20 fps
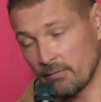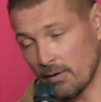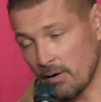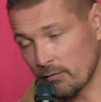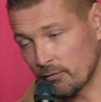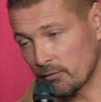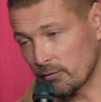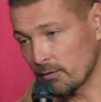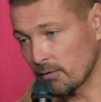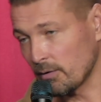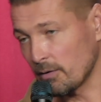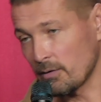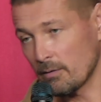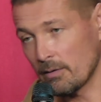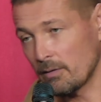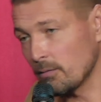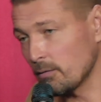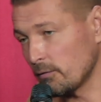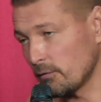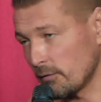Foster you know
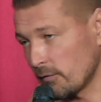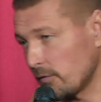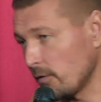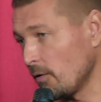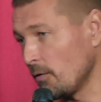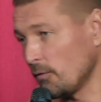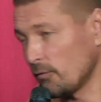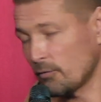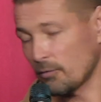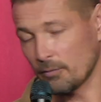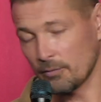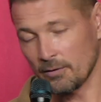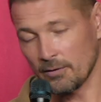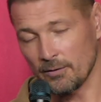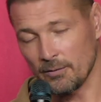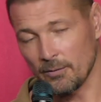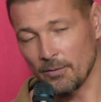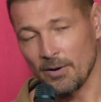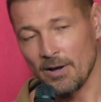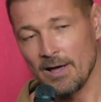he was just also you
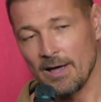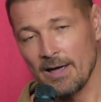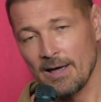know